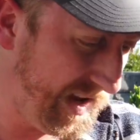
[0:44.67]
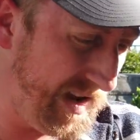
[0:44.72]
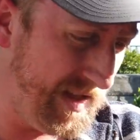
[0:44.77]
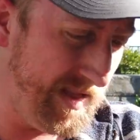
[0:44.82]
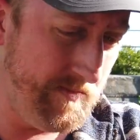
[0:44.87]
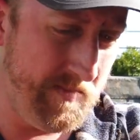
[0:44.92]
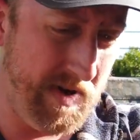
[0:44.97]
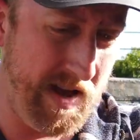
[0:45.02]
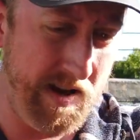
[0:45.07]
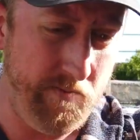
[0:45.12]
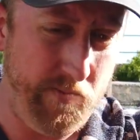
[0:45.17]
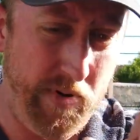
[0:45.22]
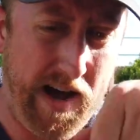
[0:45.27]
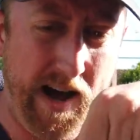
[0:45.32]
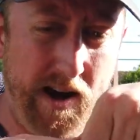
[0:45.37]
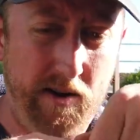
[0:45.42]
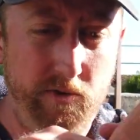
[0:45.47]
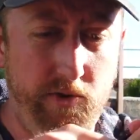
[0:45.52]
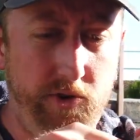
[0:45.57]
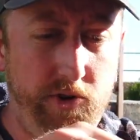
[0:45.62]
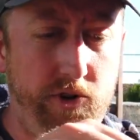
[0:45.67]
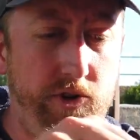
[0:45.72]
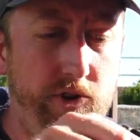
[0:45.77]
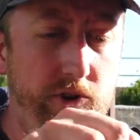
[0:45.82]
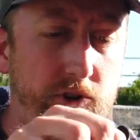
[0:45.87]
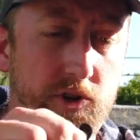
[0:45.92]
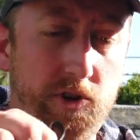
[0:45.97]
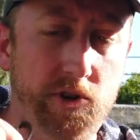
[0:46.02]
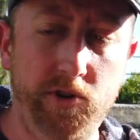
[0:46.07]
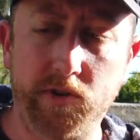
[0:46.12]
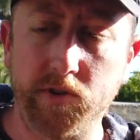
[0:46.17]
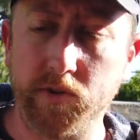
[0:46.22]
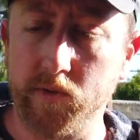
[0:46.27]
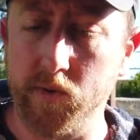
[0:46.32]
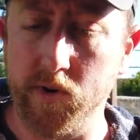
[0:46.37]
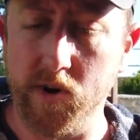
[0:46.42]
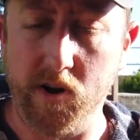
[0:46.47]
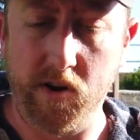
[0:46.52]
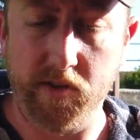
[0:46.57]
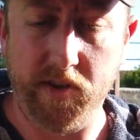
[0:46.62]
In the main pouch,
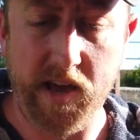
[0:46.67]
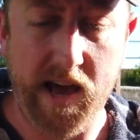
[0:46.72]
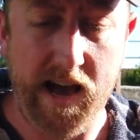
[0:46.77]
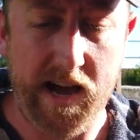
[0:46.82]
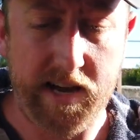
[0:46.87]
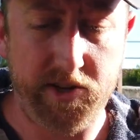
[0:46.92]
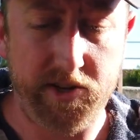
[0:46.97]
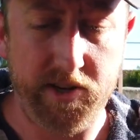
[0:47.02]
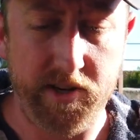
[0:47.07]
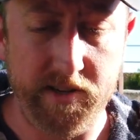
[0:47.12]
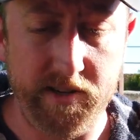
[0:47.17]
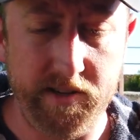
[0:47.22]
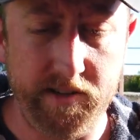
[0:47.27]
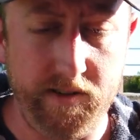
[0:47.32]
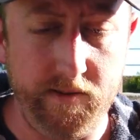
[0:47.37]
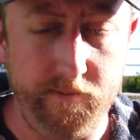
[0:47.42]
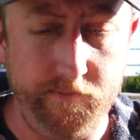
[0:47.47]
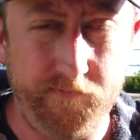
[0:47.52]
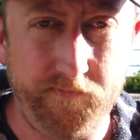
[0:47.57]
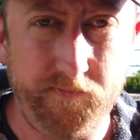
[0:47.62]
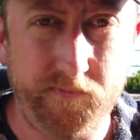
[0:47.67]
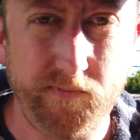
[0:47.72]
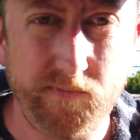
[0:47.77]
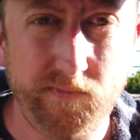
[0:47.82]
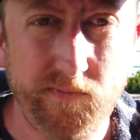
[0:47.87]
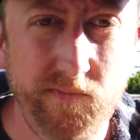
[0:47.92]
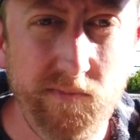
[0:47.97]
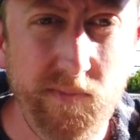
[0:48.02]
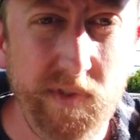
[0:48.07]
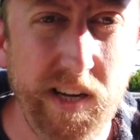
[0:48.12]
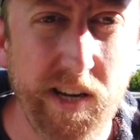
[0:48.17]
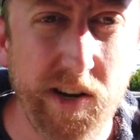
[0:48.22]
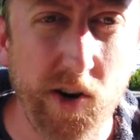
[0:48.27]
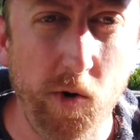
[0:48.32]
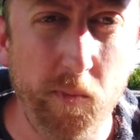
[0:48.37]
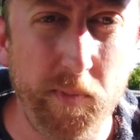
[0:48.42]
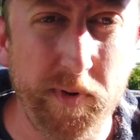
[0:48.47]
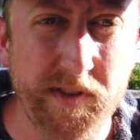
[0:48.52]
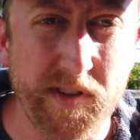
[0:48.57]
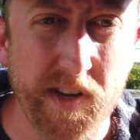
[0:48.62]
where all the action is, it
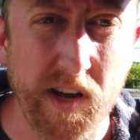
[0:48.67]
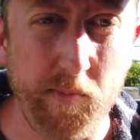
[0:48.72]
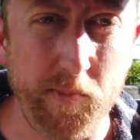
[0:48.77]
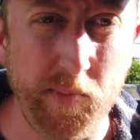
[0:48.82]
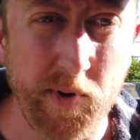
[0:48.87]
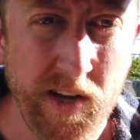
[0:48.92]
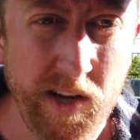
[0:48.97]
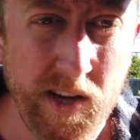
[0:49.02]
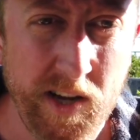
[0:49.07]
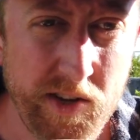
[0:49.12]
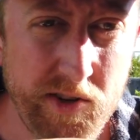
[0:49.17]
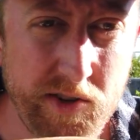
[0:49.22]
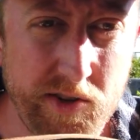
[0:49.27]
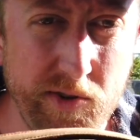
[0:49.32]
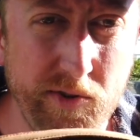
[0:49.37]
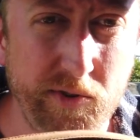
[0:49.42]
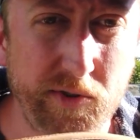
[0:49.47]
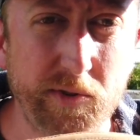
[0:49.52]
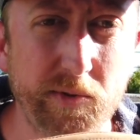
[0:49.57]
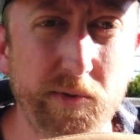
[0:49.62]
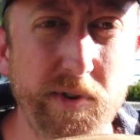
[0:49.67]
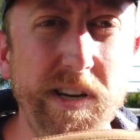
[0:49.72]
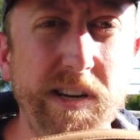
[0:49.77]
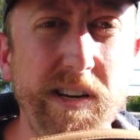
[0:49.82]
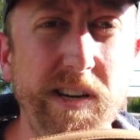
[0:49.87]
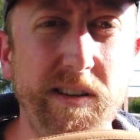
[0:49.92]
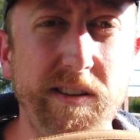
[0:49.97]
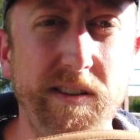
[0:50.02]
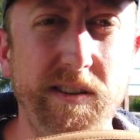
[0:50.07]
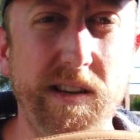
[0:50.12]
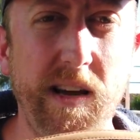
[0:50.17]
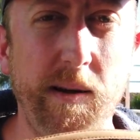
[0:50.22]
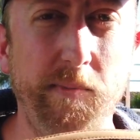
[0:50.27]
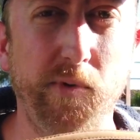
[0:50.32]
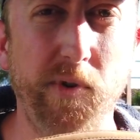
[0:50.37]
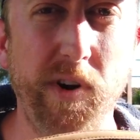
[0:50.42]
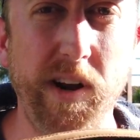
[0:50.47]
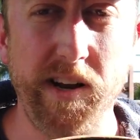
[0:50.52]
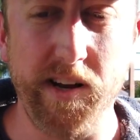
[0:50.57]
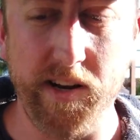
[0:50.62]
opens up to three
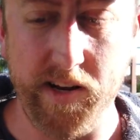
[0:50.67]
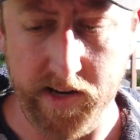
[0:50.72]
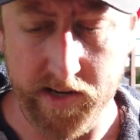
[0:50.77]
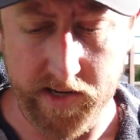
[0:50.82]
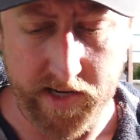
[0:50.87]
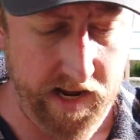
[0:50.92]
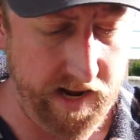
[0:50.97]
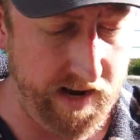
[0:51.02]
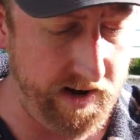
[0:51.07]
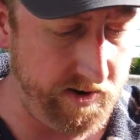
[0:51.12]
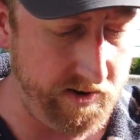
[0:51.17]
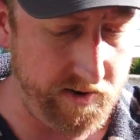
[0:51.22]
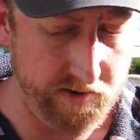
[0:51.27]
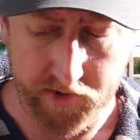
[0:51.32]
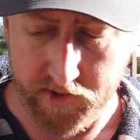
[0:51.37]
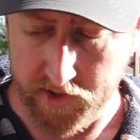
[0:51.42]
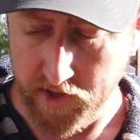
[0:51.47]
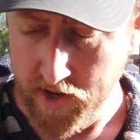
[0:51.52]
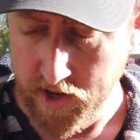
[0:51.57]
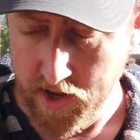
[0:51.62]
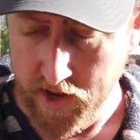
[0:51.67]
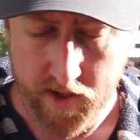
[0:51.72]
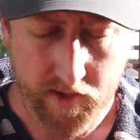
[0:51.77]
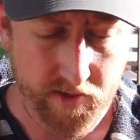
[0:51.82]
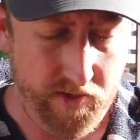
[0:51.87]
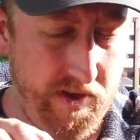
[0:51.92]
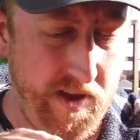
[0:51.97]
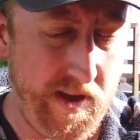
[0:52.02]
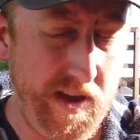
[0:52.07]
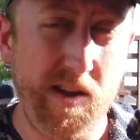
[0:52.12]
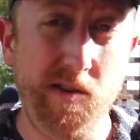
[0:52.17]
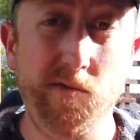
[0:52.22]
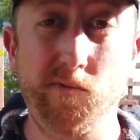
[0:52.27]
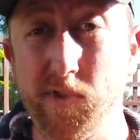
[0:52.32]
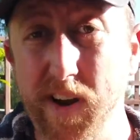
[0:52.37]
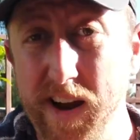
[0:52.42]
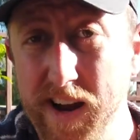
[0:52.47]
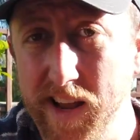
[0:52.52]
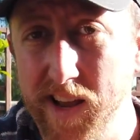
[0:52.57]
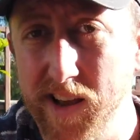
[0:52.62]
separated containers. The
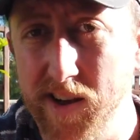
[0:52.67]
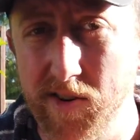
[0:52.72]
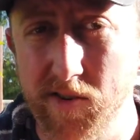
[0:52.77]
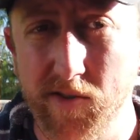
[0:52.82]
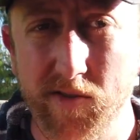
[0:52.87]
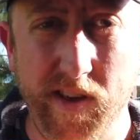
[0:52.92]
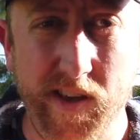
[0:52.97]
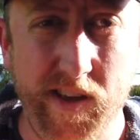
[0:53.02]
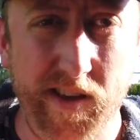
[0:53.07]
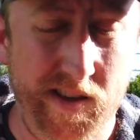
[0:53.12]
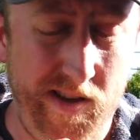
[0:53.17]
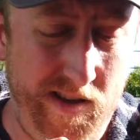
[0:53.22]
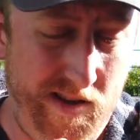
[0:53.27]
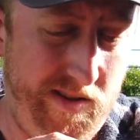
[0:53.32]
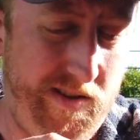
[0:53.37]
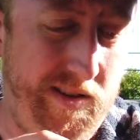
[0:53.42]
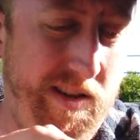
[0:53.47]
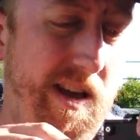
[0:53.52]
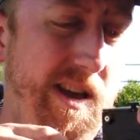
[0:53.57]
radio is